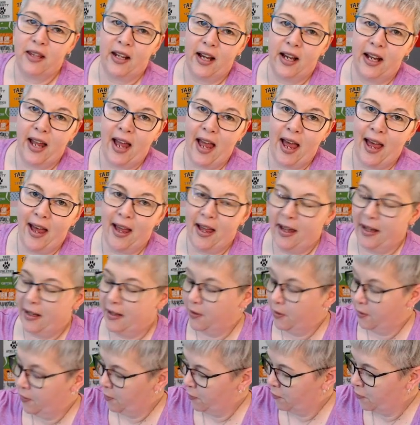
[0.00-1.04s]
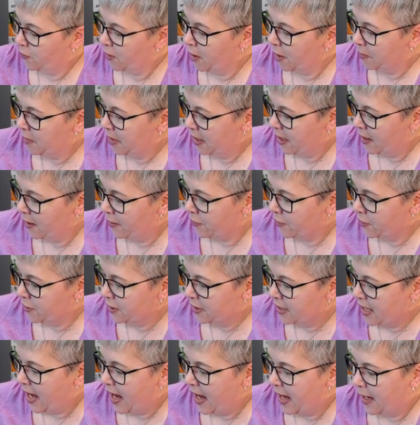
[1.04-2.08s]
I had from the other
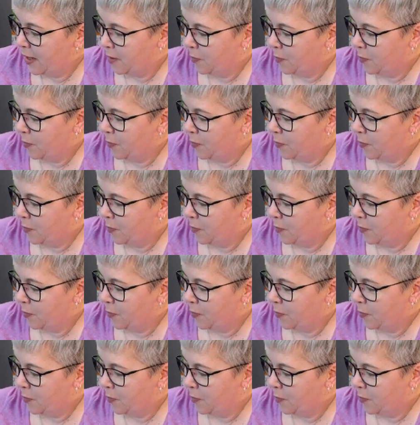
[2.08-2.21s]
day,